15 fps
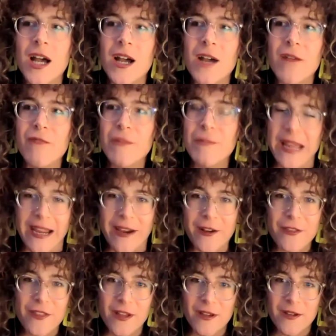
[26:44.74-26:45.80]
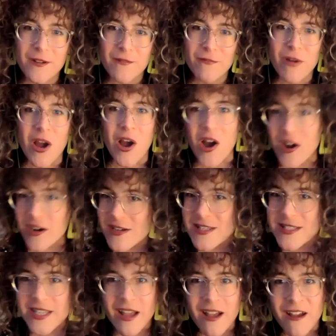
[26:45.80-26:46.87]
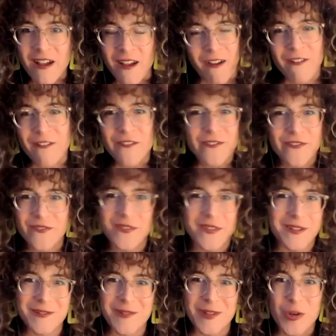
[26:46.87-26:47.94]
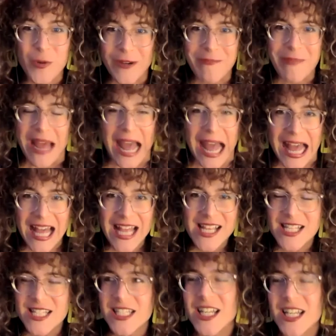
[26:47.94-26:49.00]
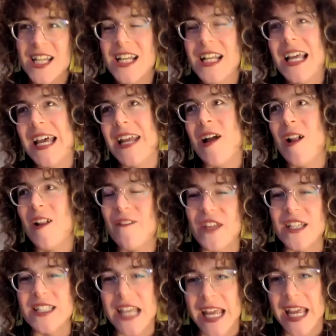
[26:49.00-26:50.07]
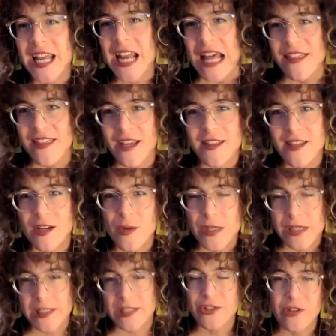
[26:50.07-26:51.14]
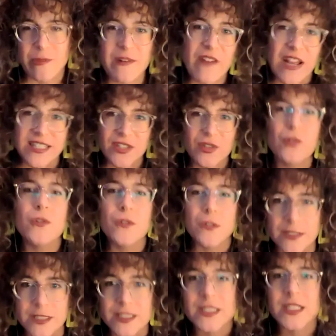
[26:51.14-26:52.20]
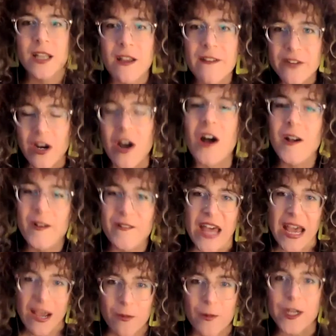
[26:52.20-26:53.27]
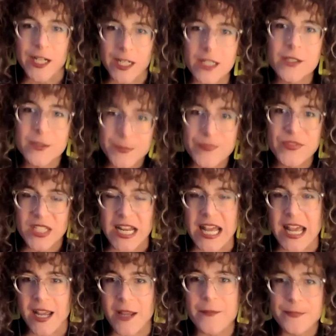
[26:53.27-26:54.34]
repair the wrongs of the queer past and all of this. And I think that queer history provides tools for all of that work today.